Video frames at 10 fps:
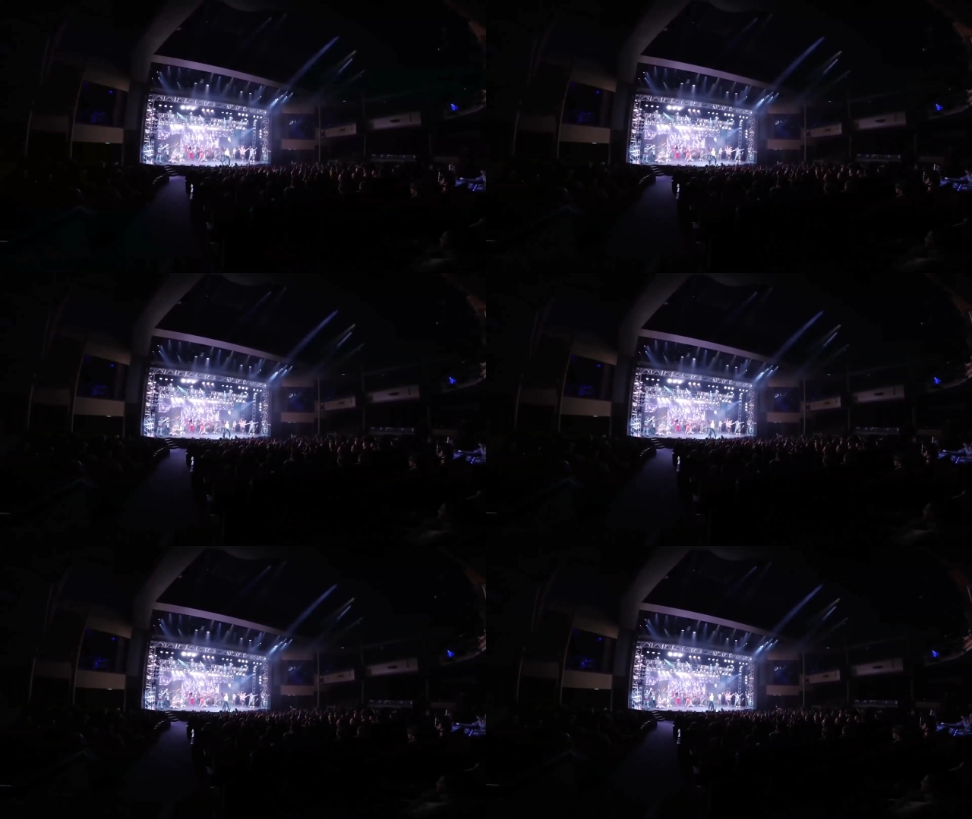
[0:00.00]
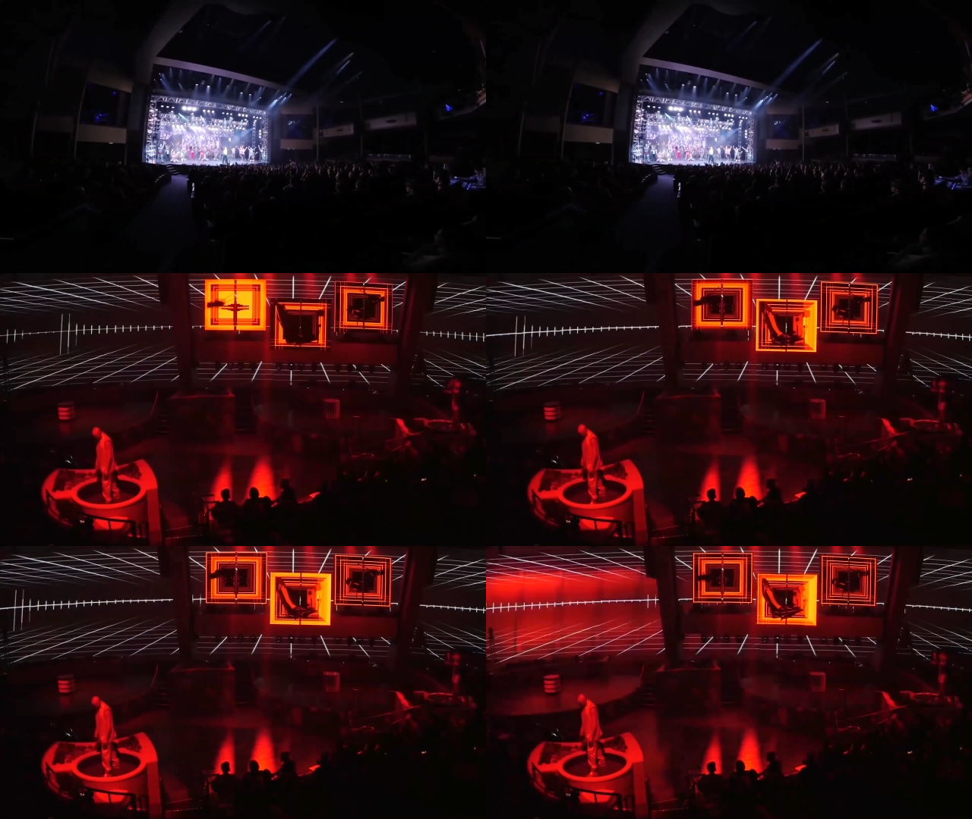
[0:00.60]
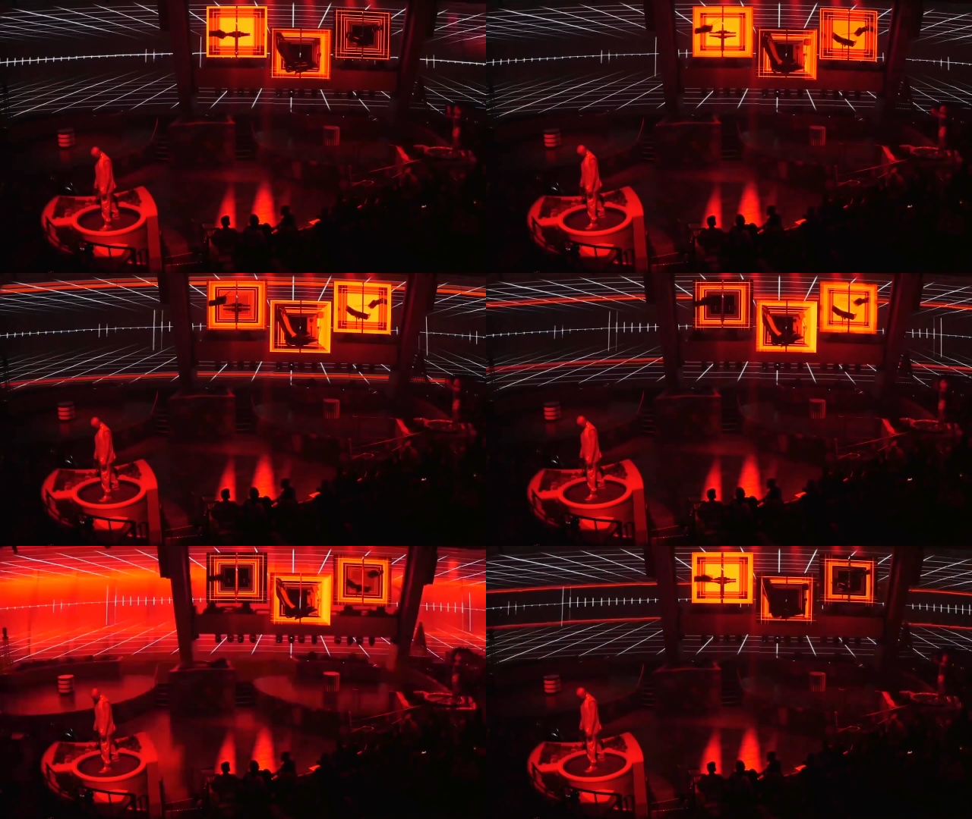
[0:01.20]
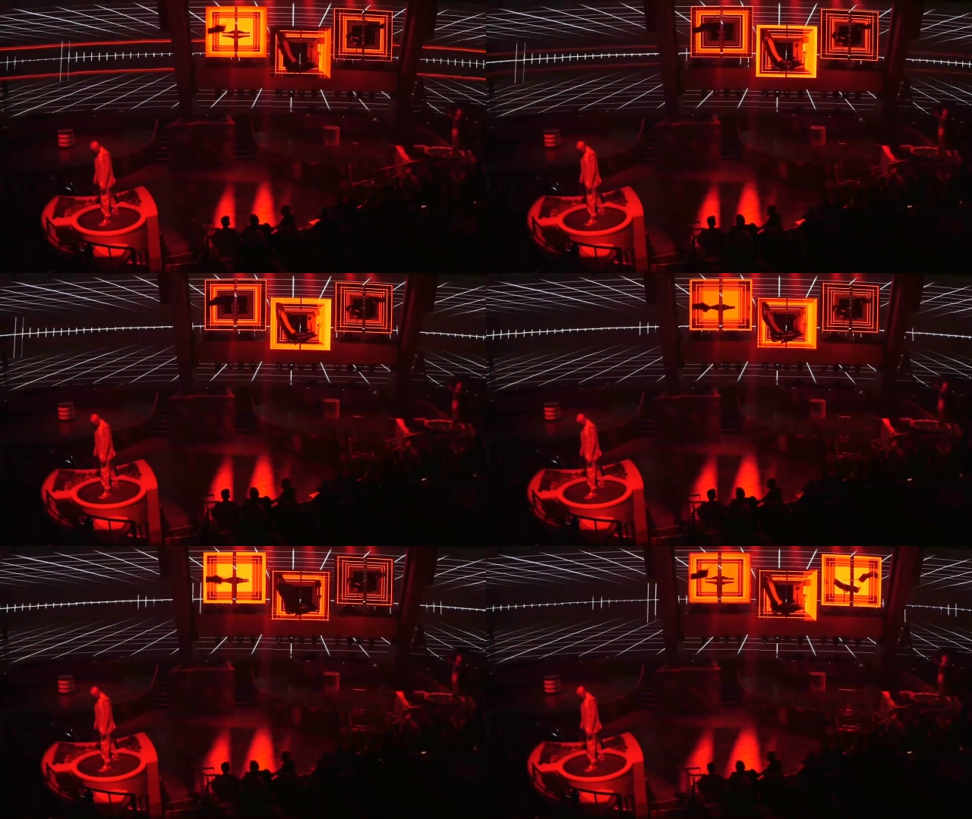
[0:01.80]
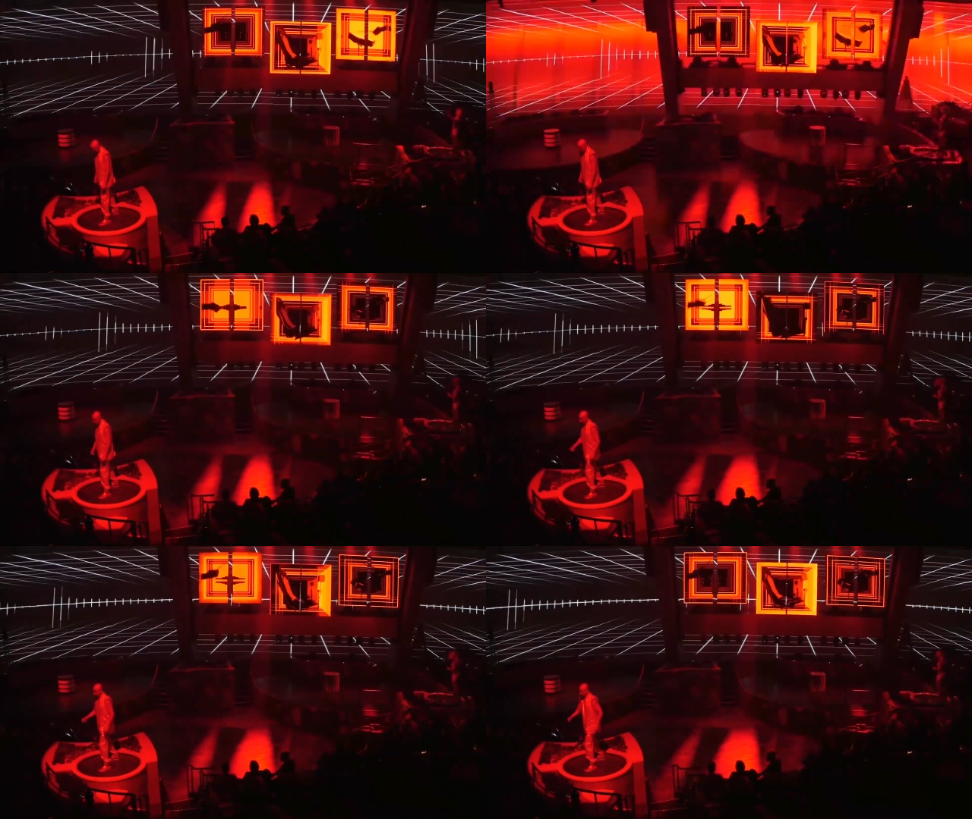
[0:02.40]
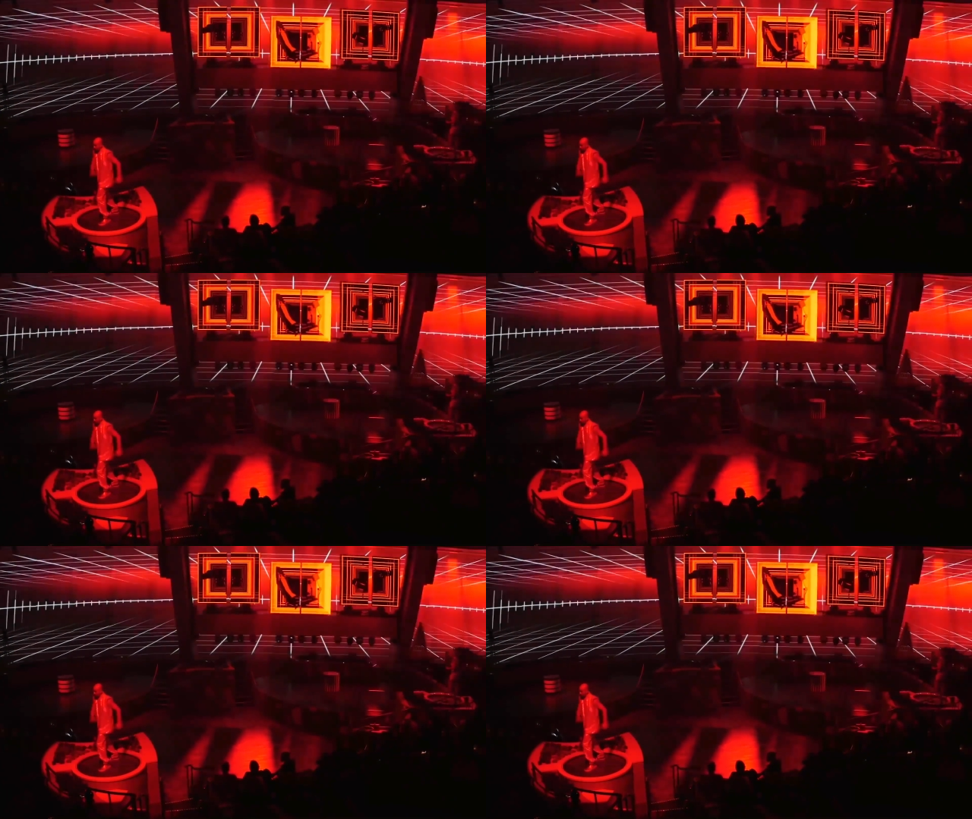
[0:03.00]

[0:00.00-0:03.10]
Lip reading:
Nobody's mouth can be seen.